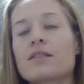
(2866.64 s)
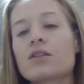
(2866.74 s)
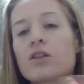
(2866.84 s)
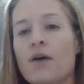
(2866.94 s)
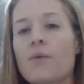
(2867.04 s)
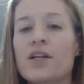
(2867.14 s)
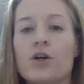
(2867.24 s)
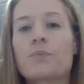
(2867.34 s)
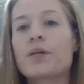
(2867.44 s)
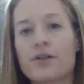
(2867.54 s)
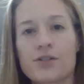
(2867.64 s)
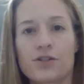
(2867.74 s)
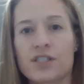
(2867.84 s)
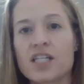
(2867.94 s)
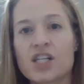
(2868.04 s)
when your peers
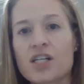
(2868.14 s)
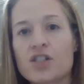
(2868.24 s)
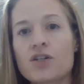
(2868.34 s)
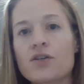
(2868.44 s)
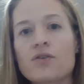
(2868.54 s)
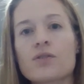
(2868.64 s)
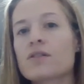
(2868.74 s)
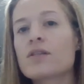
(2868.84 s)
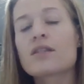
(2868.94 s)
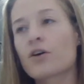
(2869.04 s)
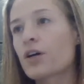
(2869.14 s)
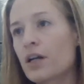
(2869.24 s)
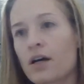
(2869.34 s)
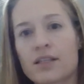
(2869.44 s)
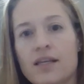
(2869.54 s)
are teaching it to you, they're going
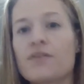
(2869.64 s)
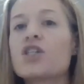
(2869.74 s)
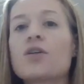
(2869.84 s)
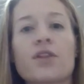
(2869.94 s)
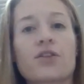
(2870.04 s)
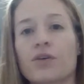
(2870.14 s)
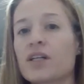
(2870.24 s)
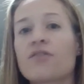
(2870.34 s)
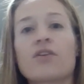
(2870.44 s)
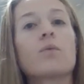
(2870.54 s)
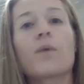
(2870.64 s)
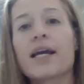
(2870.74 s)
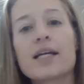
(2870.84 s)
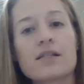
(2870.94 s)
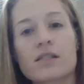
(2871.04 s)
to give it to you in 3 different
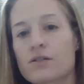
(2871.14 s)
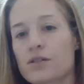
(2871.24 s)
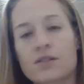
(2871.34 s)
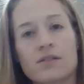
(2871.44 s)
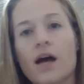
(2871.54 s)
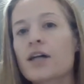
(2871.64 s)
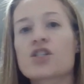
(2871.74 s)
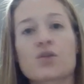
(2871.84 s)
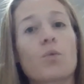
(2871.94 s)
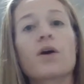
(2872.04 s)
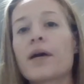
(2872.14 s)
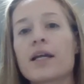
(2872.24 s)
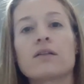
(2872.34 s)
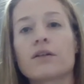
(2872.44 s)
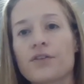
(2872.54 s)
ways. There's not just one
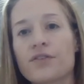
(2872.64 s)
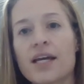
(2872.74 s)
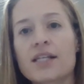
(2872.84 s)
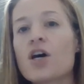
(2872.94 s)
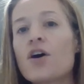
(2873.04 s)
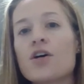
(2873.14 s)
way to learn things.